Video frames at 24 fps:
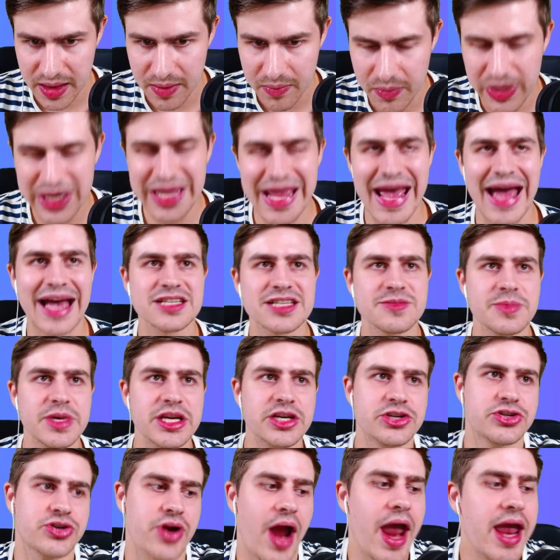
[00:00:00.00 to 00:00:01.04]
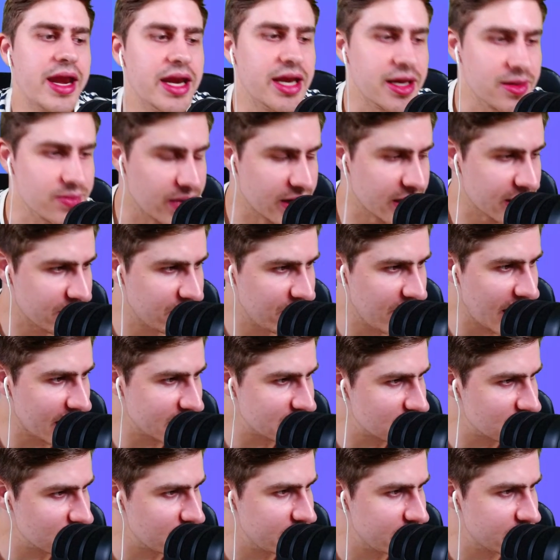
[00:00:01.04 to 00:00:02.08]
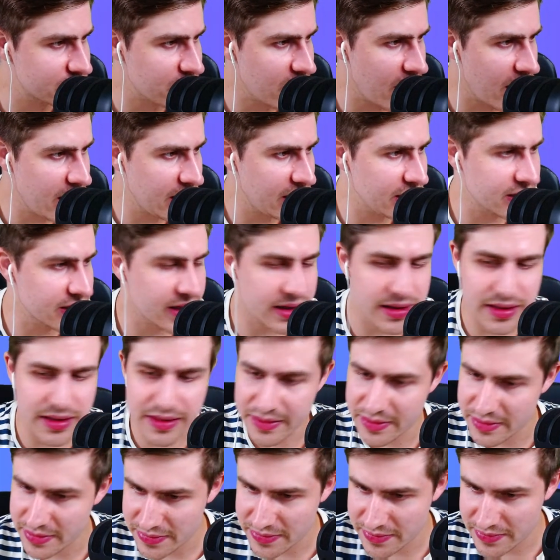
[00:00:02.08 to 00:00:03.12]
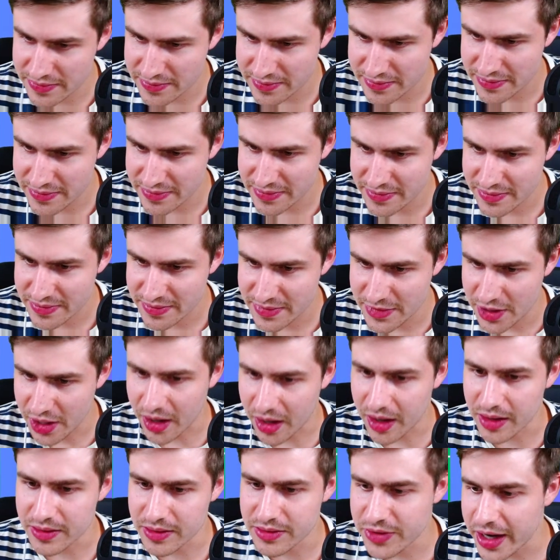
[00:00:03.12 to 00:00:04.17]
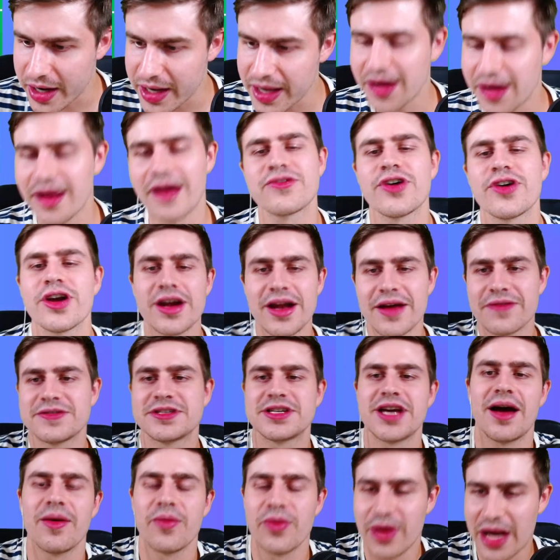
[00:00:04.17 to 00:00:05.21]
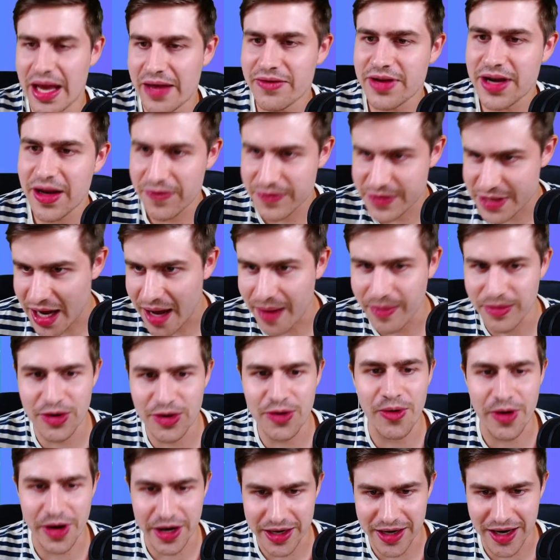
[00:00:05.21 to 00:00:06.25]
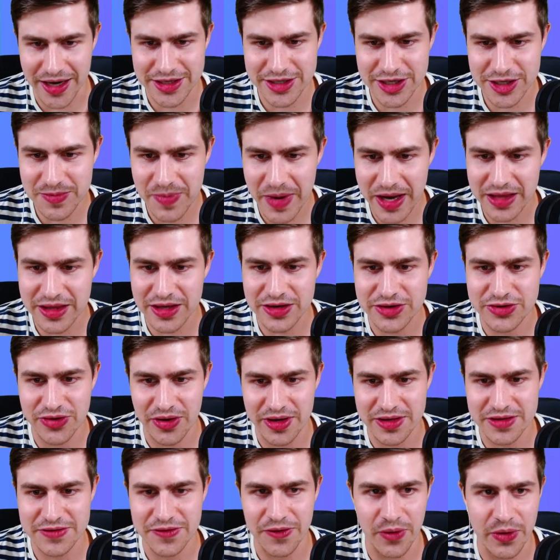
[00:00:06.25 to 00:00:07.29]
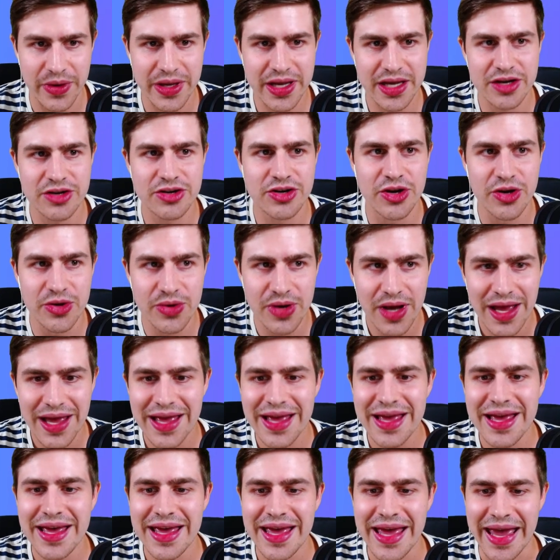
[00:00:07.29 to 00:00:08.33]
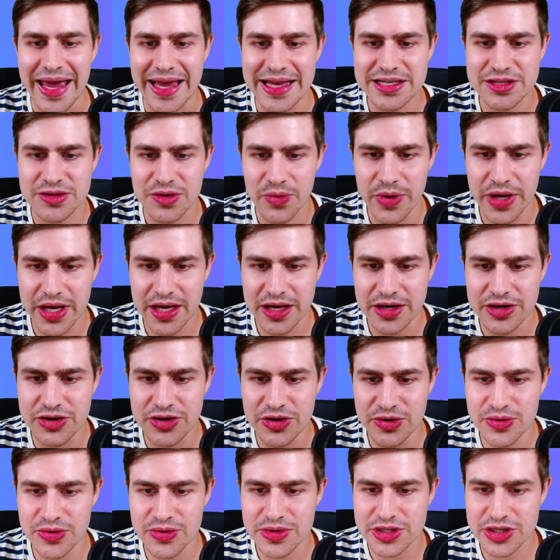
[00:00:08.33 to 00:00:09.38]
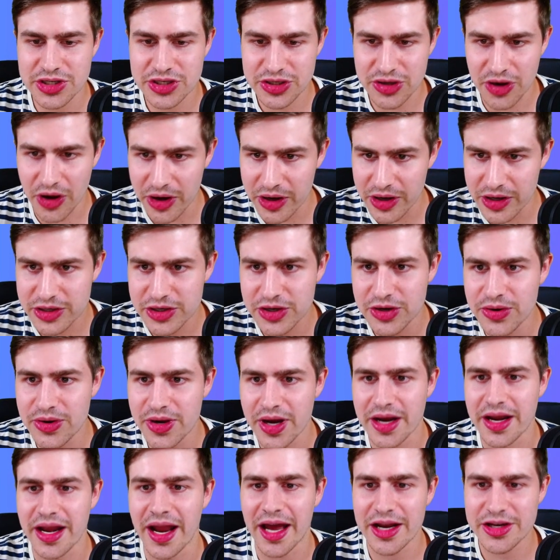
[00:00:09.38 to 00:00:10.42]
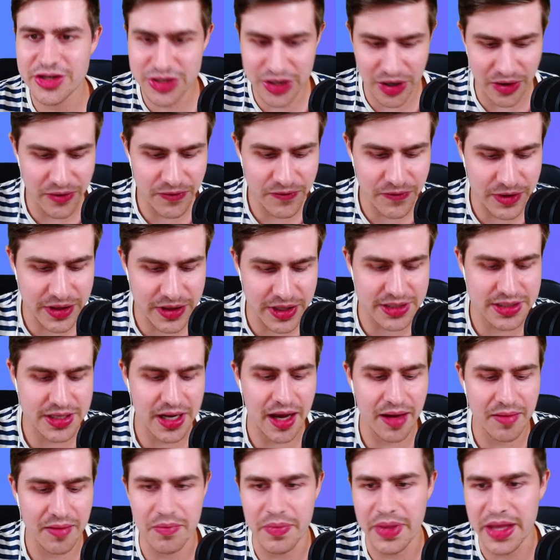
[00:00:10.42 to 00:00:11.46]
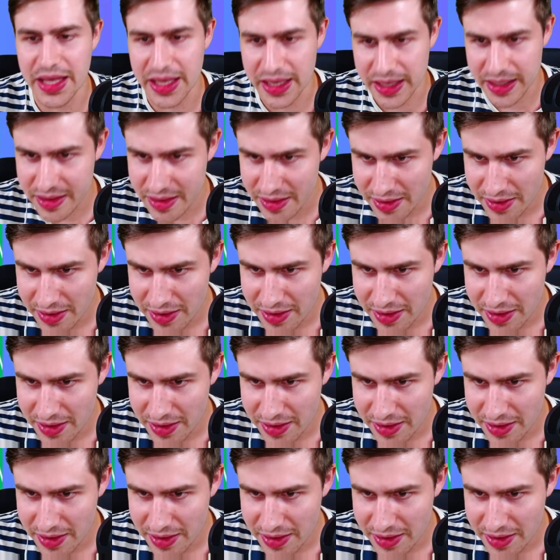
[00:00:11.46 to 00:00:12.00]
But he has been training. But if he hasn't been training, then yeah, running out. I've got enough time. We'll have enough time. Don't worry, guys. Just make the transfer. What we can do is we can do Son to Garnacho for the time being,